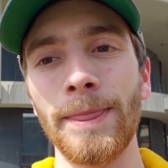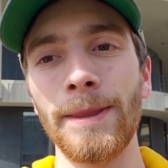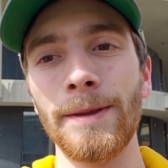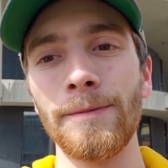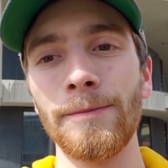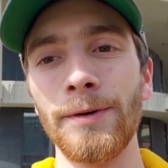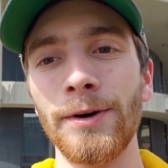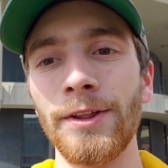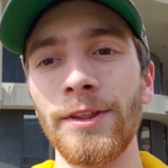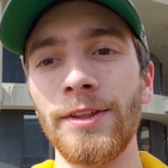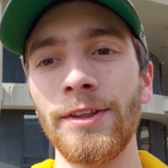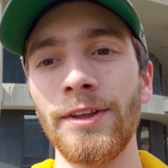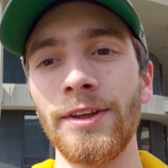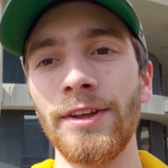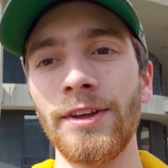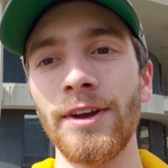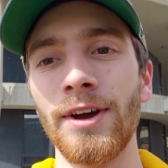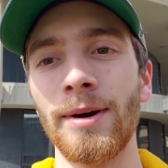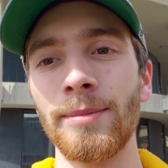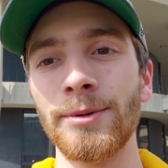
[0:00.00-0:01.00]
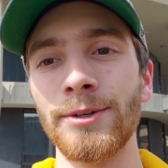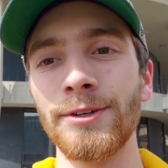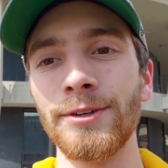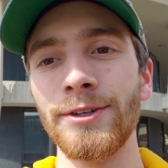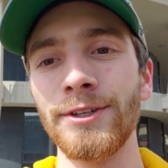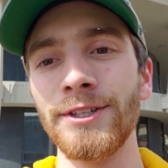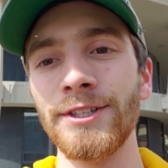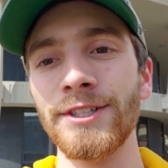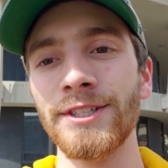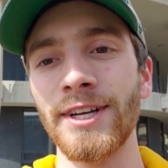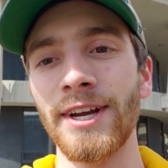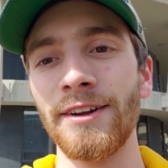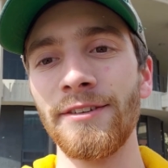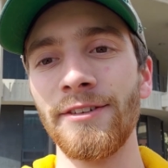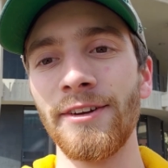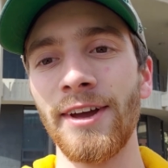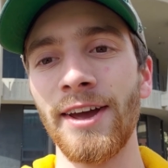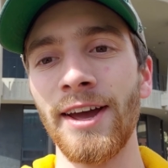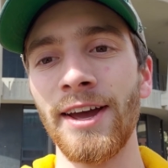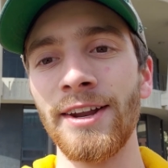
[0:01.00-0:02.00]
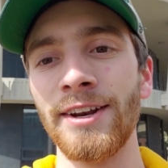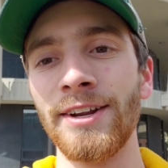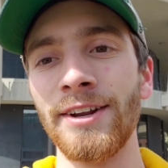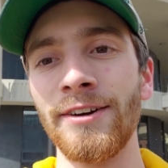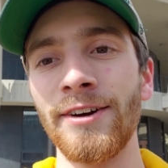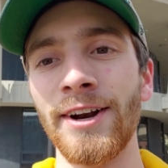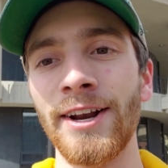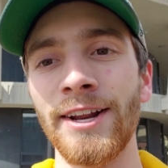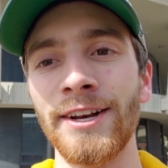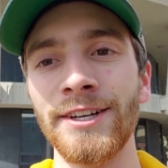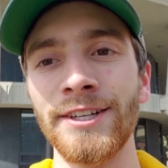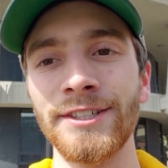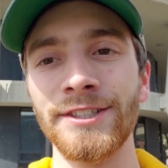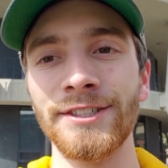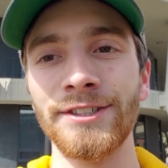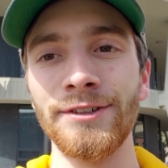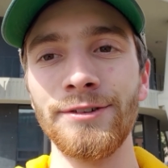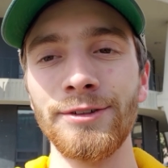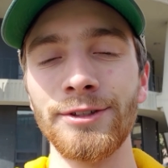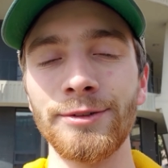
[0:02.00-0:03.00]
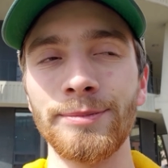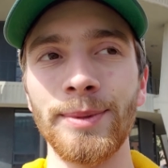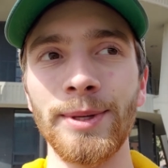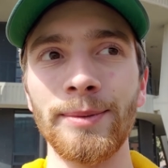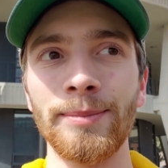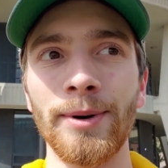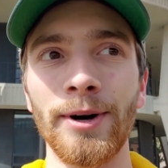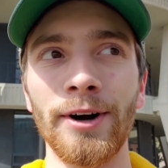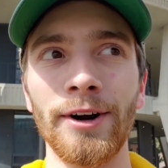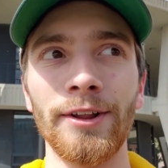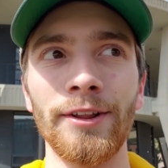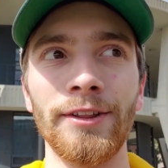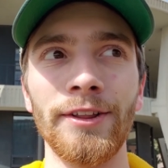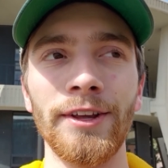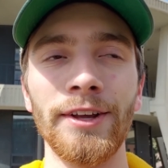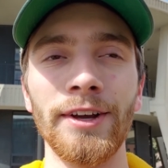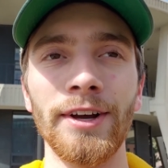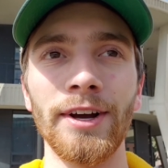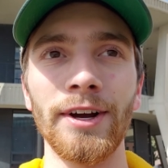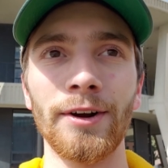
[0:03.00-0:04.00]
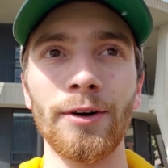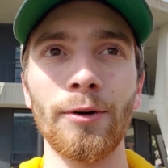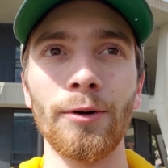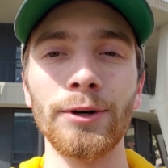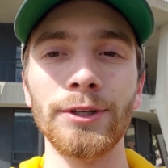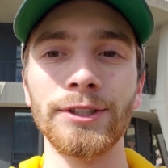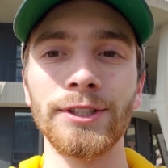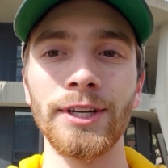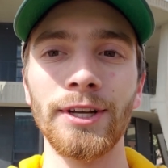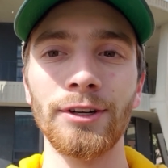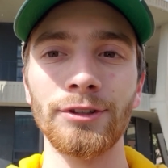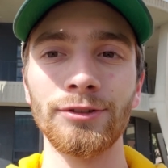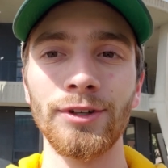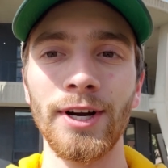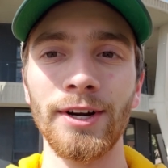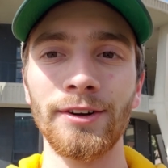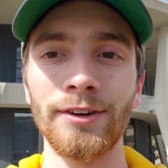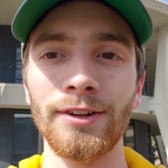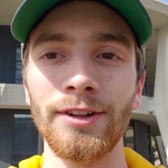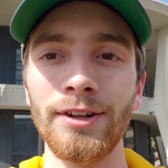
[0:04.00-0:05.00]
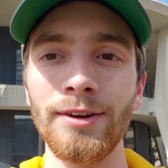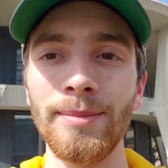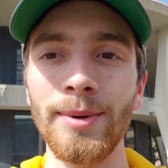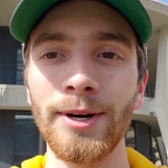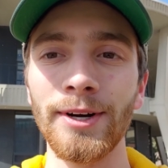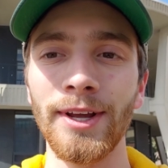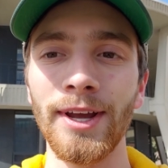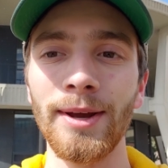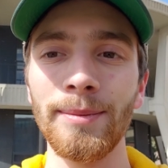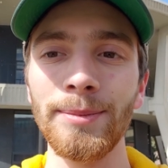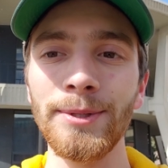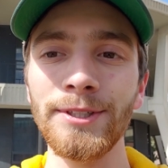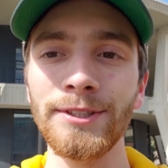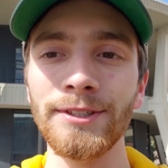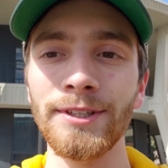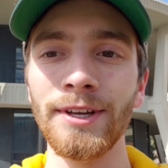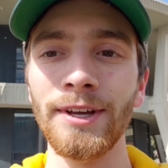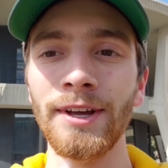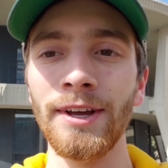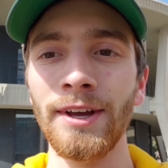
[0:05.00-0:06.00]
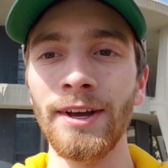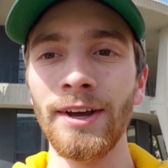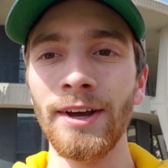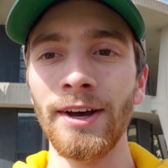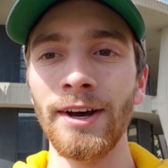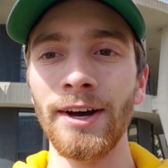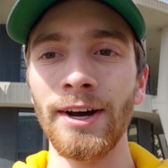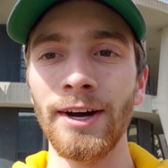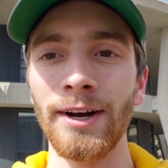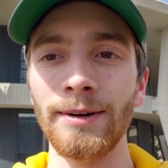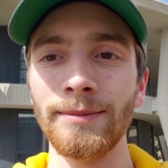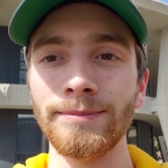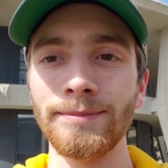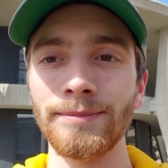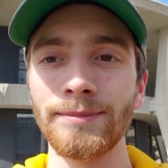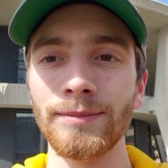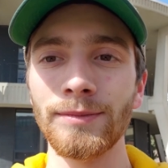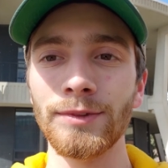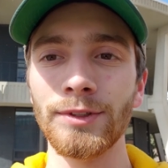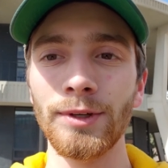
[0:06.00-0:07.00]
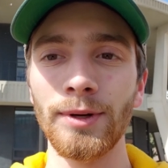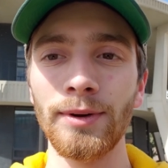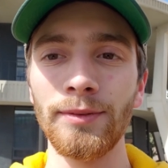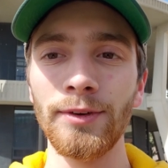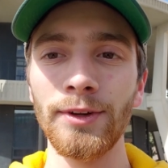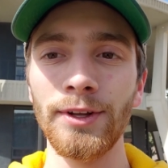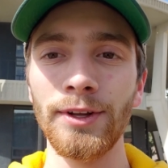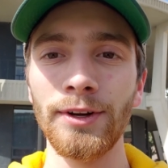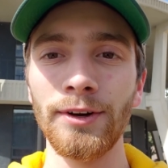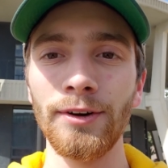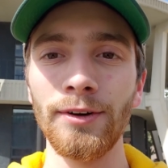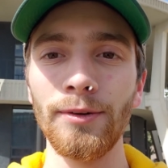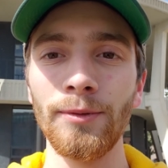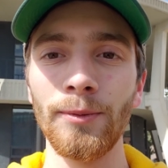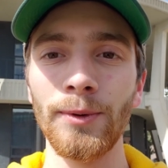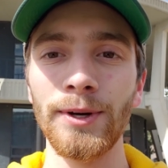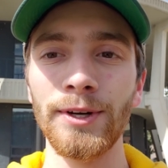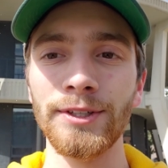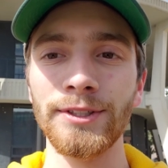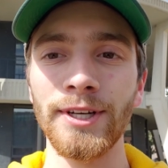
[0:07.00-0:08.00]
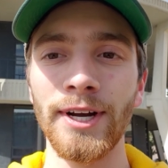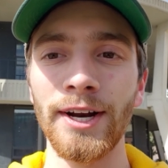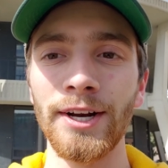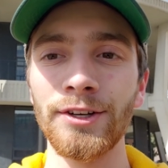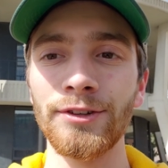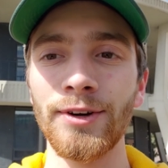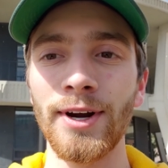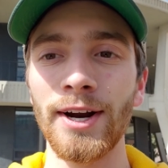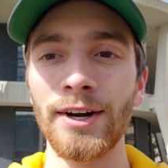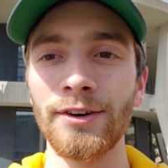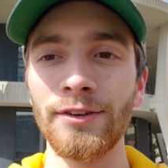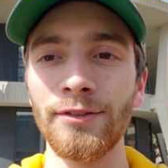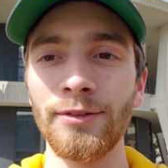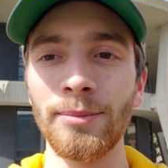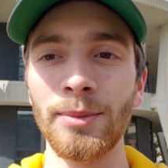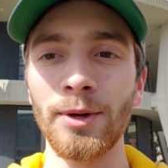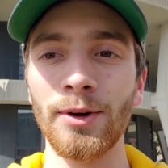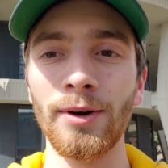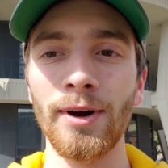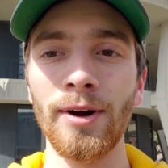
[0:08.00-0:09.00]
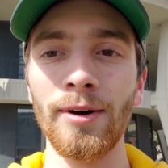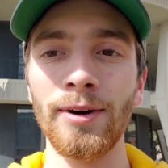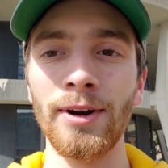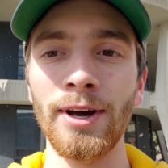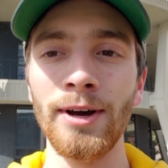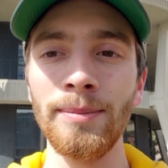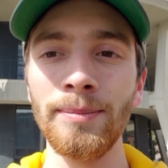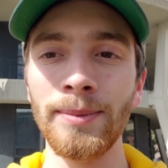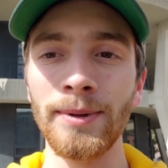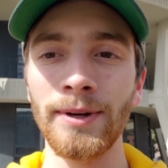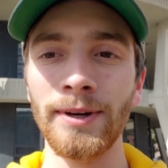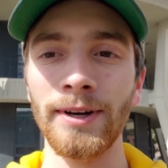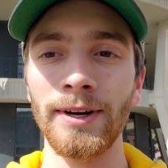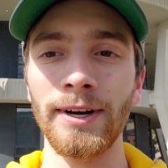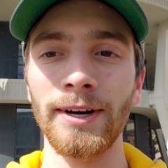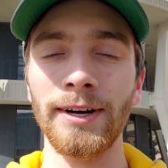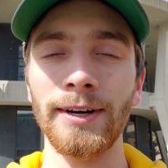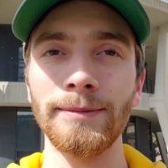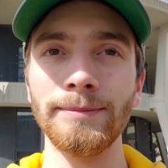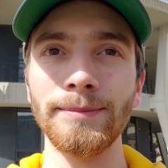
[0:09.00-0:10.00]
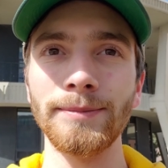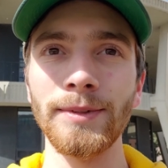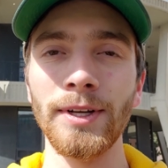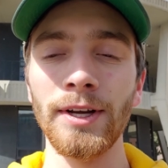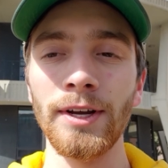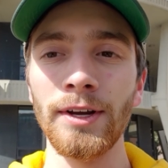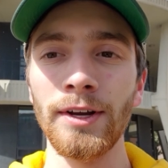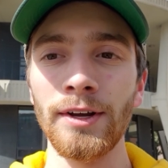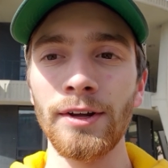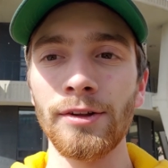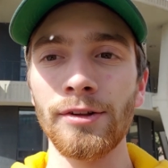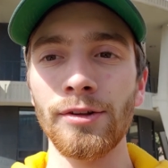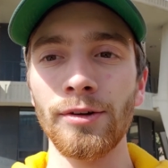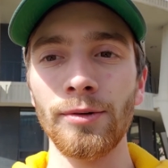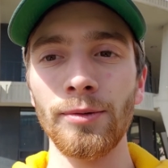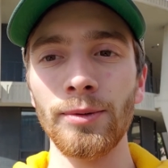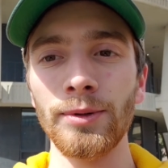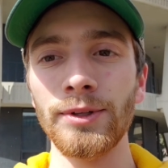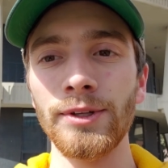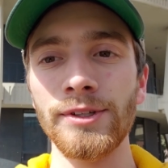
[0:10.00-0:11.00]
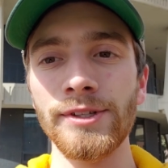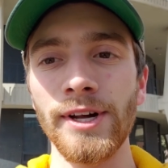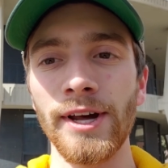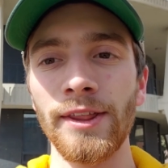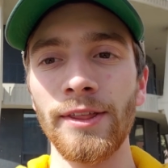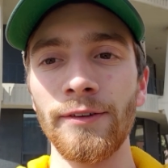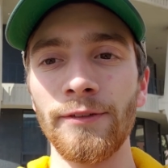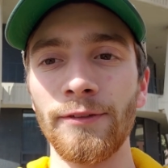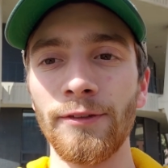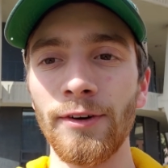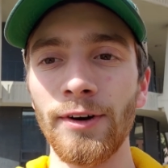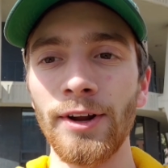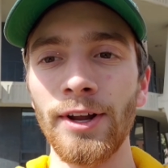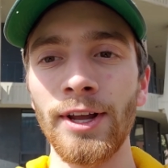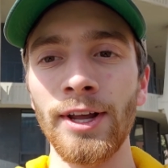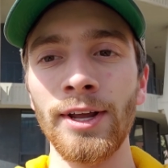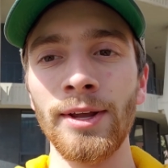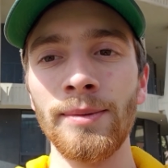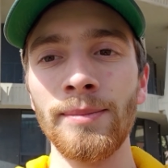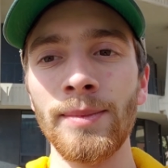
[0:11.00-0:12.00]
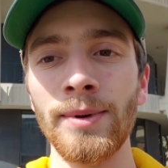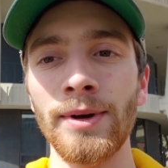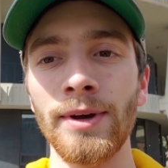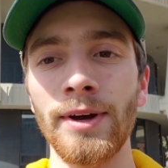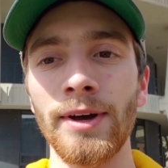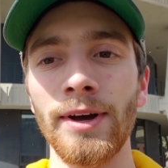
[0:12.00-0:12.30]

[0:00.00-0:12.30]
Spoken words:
One of the opportunities I've had here at NDSU is being part of the CoE Scale Tractor Club on campus. So every year we design a tractor from the ground up. So we'll design the frame,